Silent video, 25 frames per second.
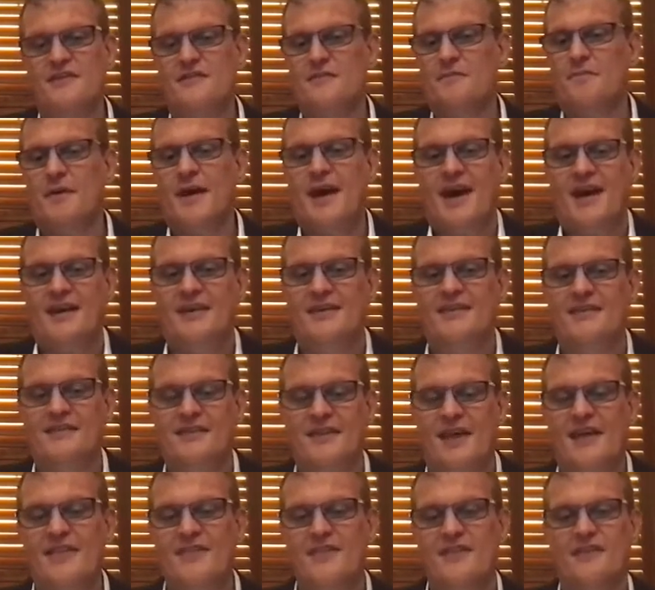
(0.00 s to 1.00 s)
and partners and
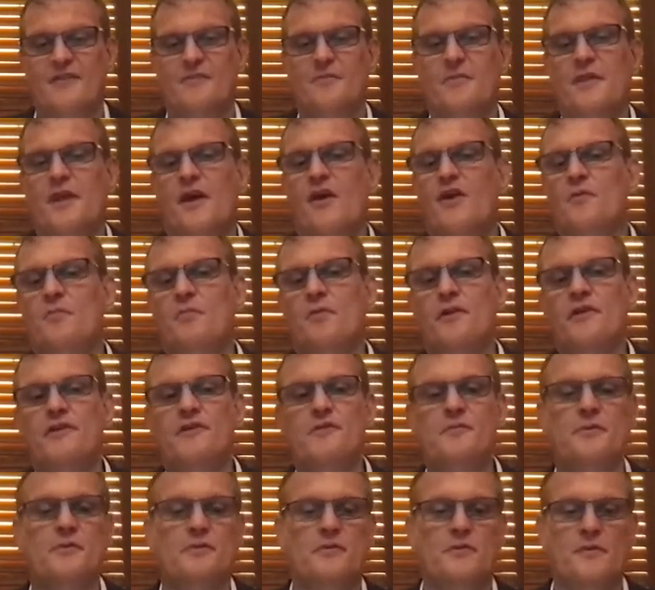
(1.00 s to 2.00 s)
others, but the whole
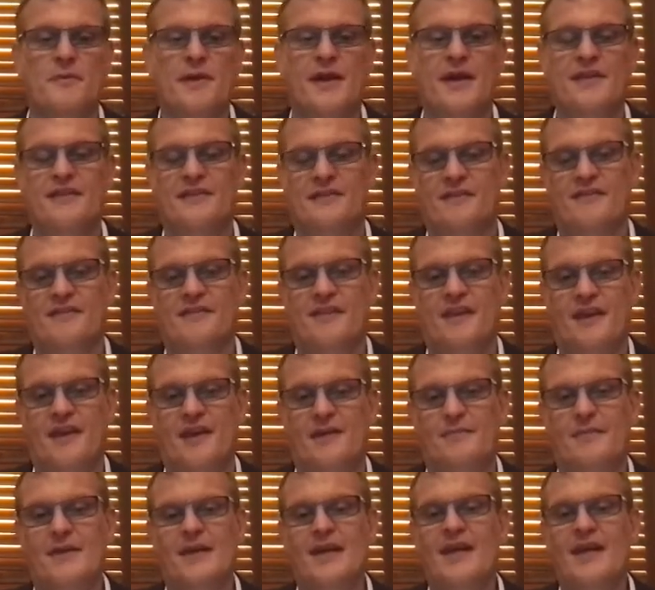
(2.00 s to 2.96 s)
principle remains the same.